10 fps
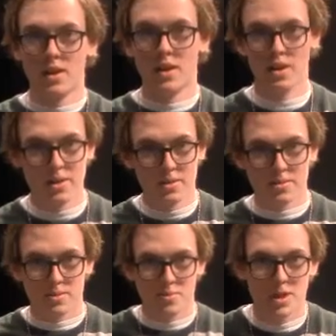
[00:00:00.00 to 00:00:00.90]

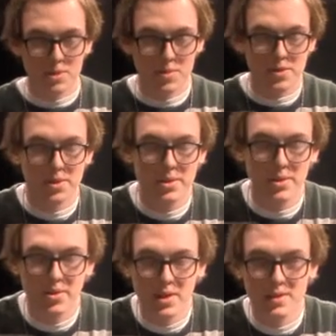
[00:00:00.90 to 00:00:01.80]
Hello, my name is Luke
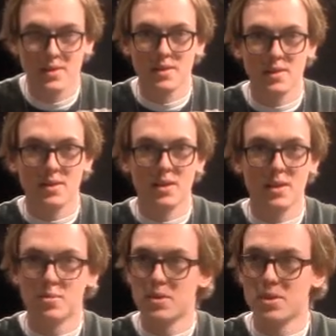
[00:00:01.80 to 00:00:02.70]
Lawrence and
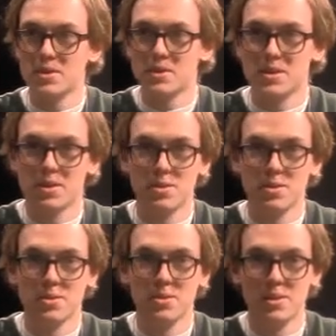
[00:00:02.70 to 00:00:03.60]
I'm going to tell
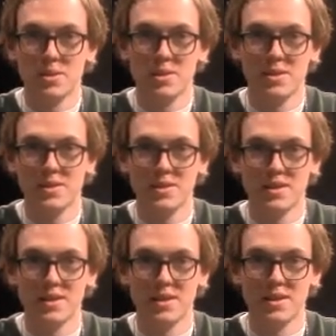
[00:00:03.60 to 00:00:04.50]
you
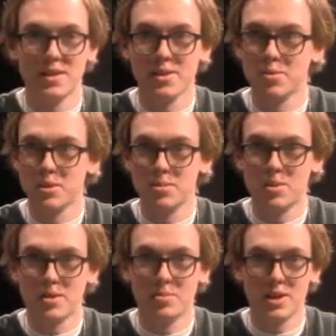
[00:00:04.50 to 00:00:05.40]
today a little bit
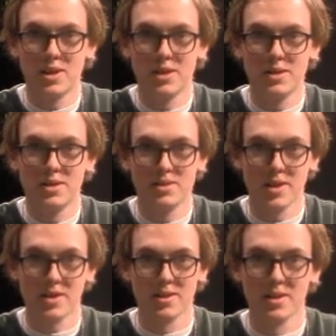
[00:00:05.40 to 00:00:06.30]
about my
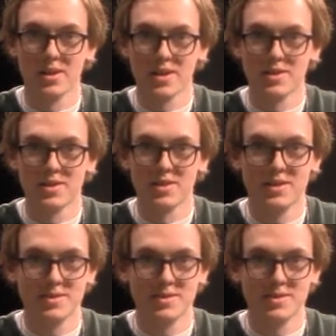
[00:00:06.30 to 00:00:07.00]
record collection.